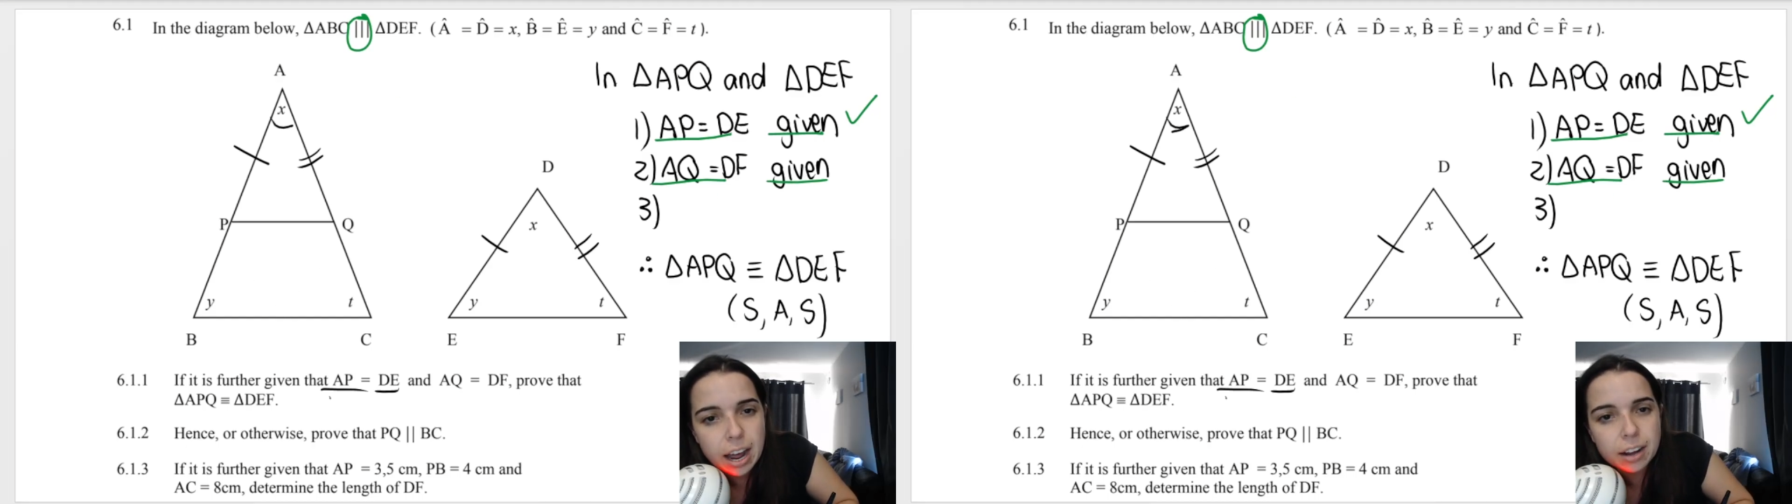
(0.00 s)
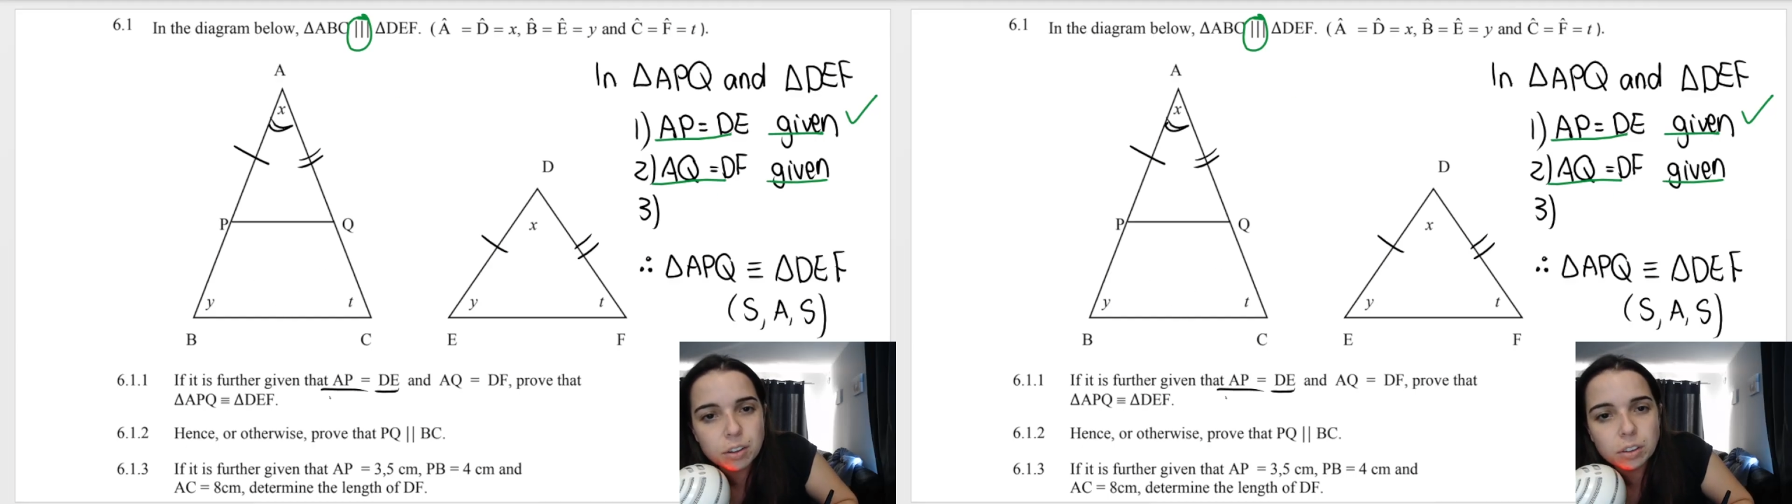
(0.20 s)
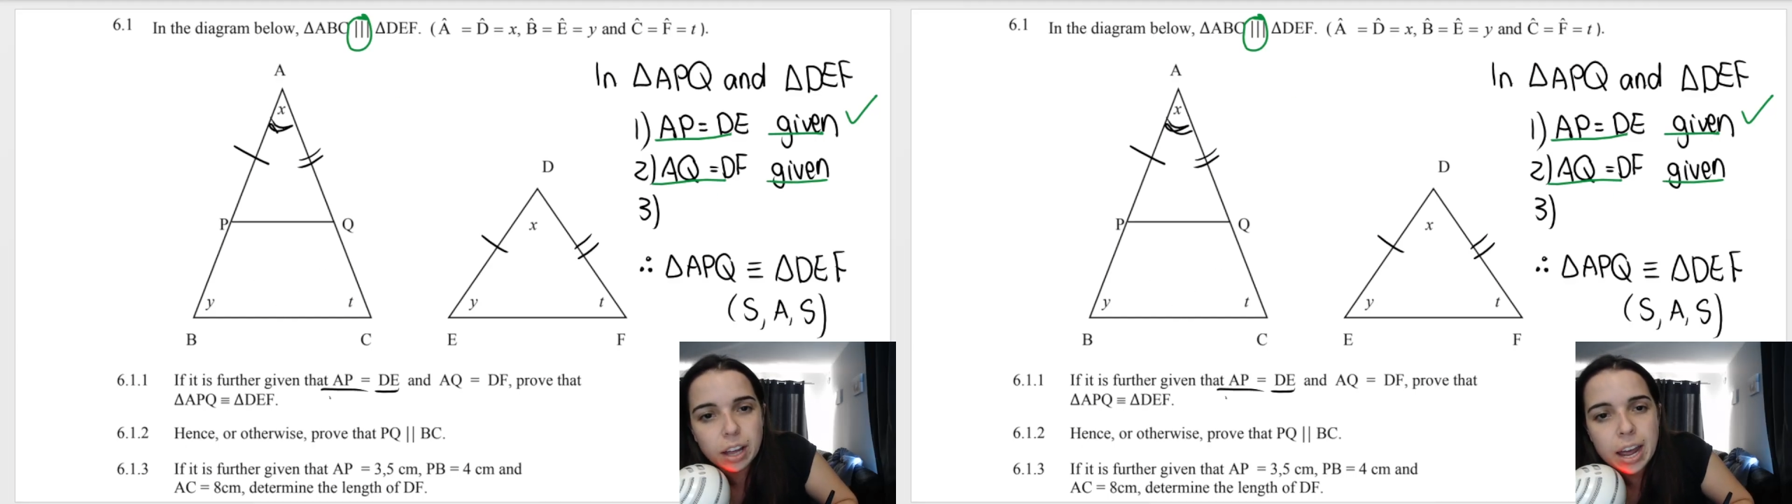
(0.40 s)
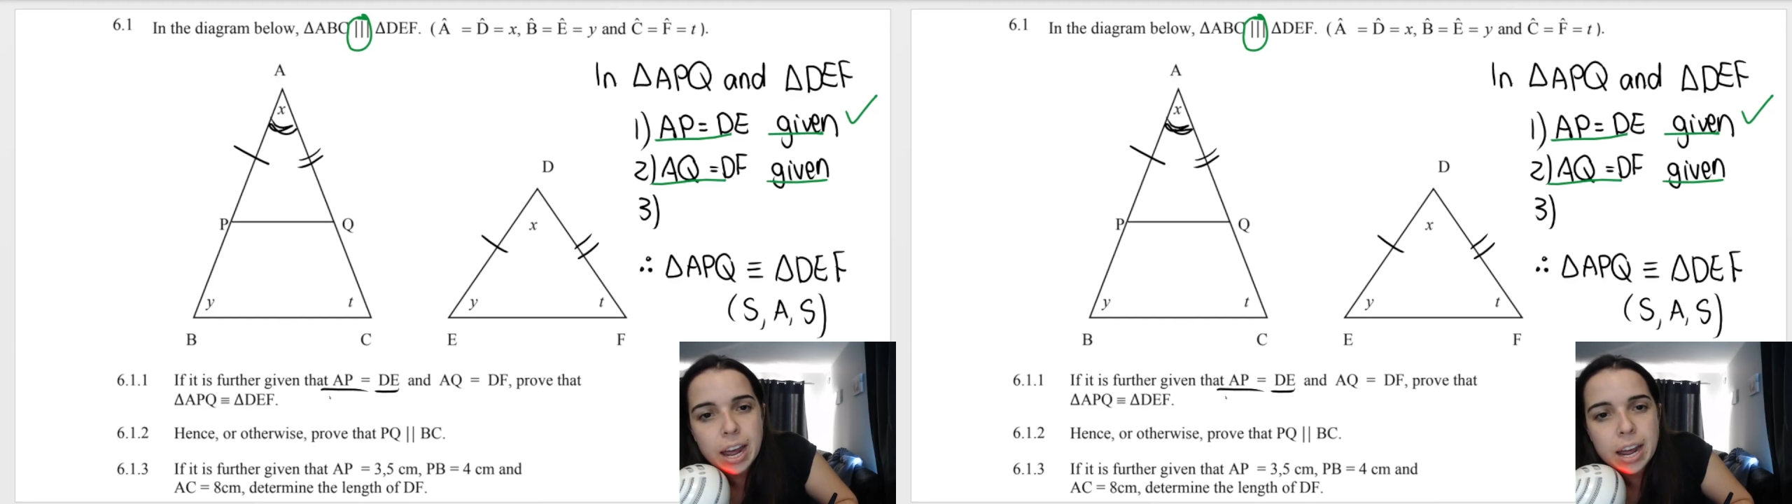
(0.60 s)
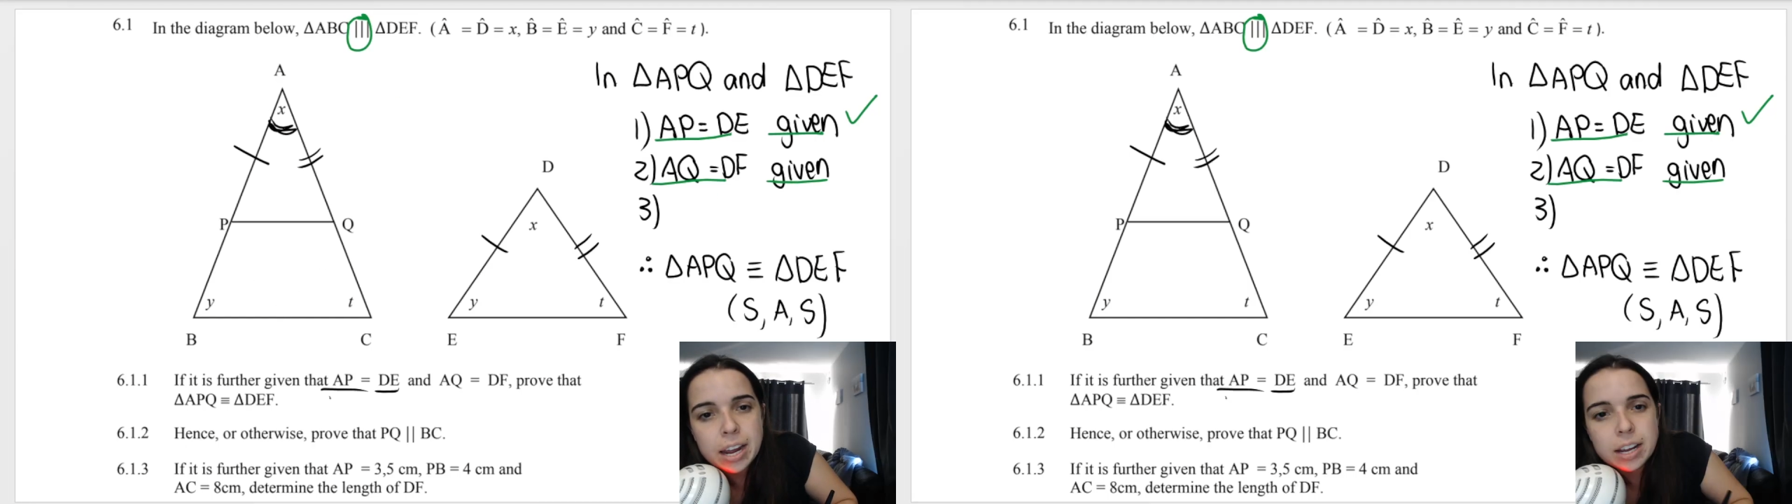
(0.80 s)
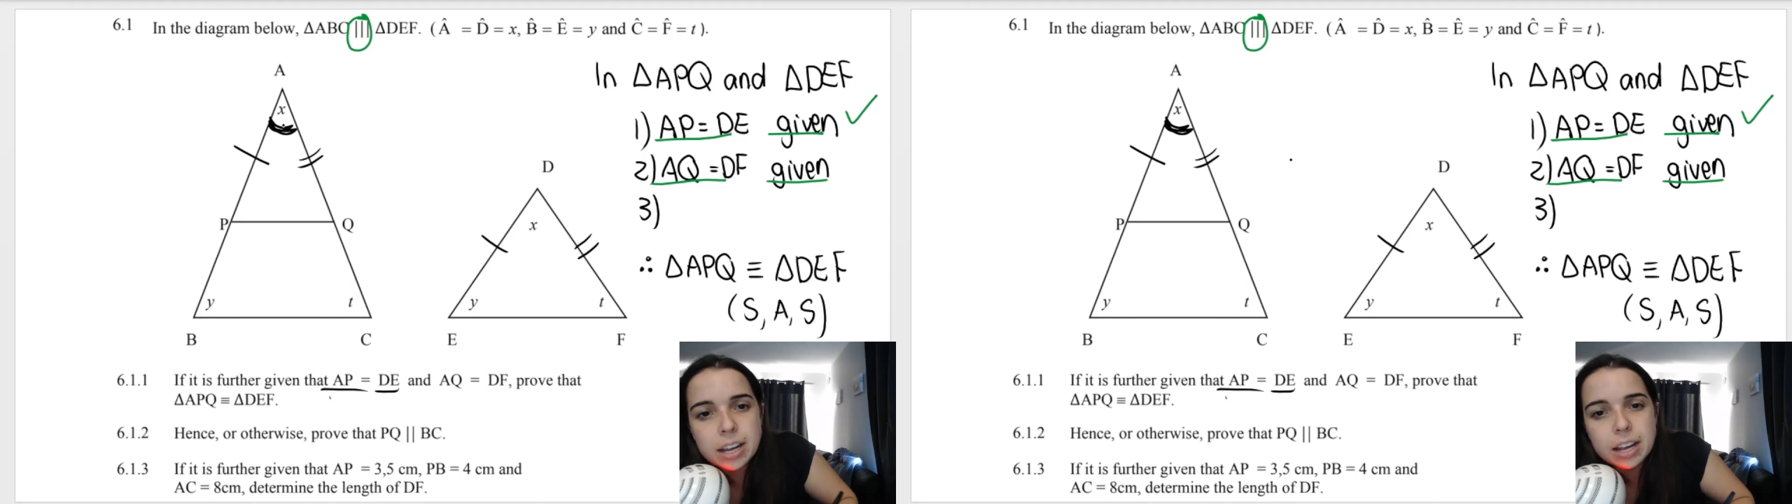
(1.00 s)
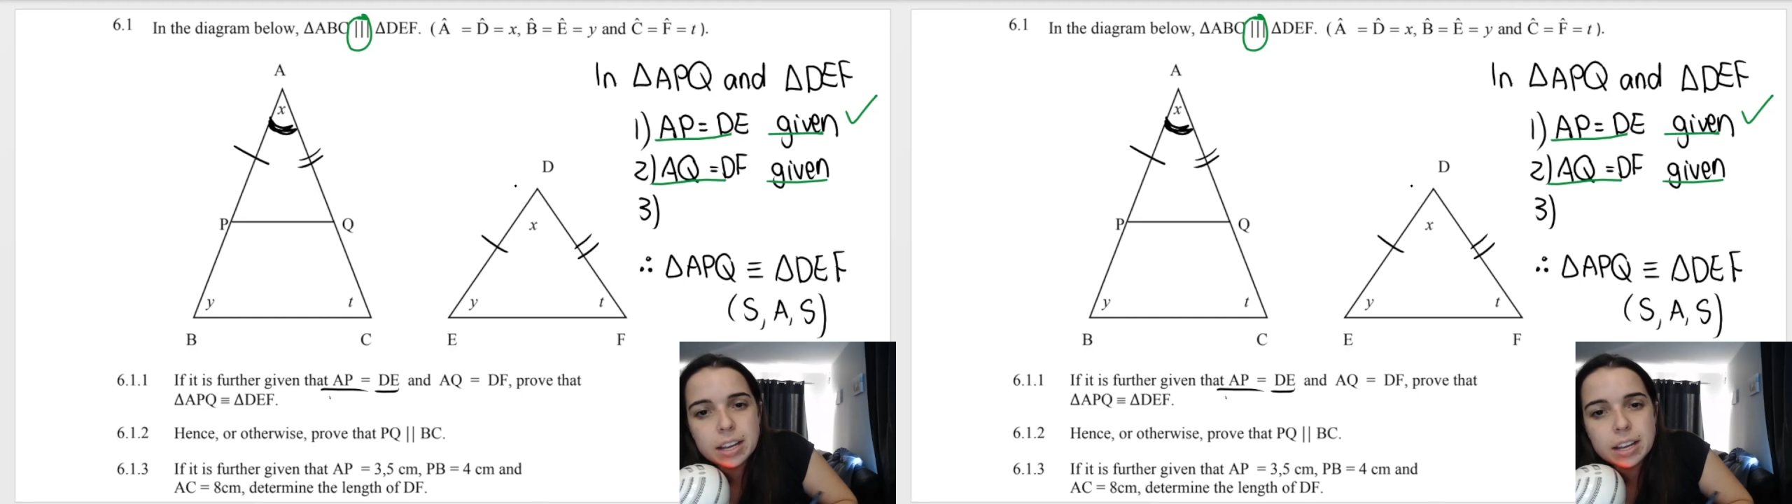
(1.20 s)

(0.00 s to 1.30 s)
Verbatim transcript: angle A